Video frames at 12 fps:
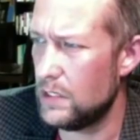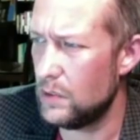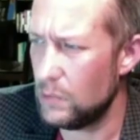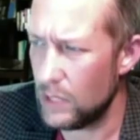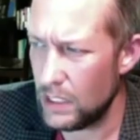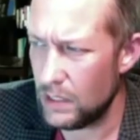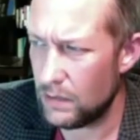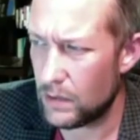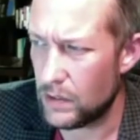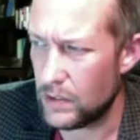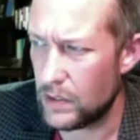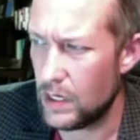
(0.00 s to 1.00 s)
doing for
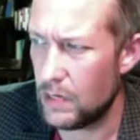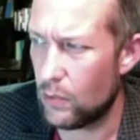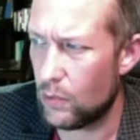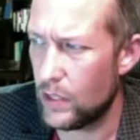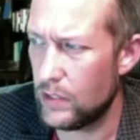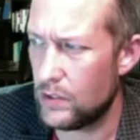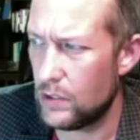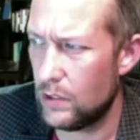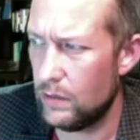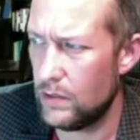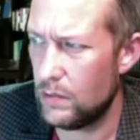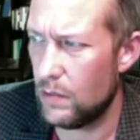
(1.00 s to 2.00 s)
a Sunday morning
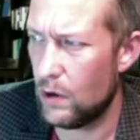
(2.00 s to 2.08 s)
service.